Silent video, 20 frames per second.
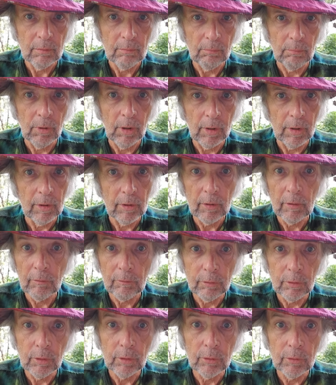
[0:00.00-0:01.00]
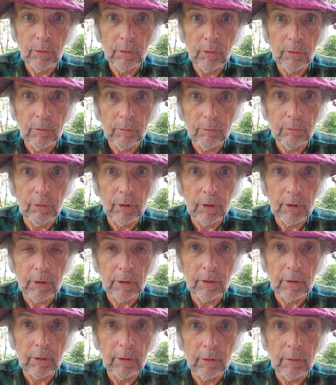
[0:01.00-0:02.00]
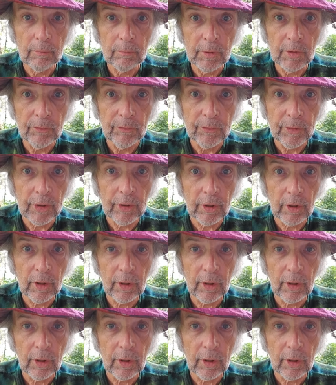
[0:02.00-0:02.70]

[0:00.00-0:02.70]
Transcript: my flute freak mystic.